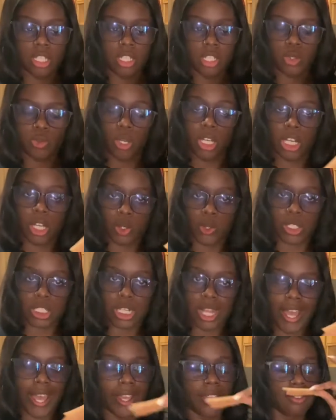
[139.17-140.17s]
This is what it looks
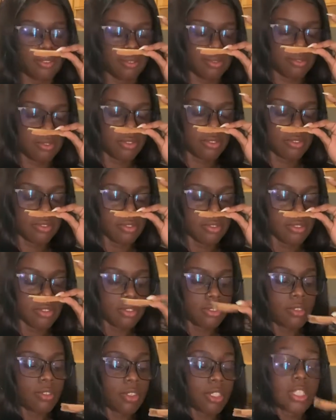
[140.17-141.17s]
like.
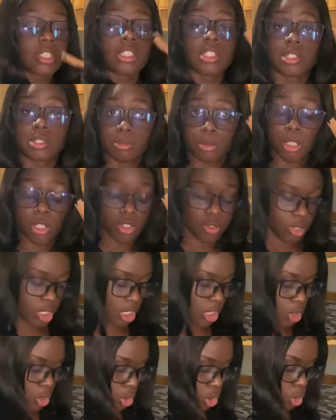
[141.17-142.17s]
Smells
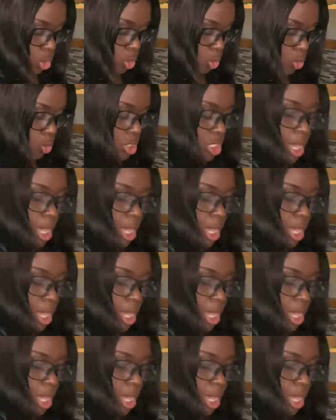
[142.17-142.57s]
really good too.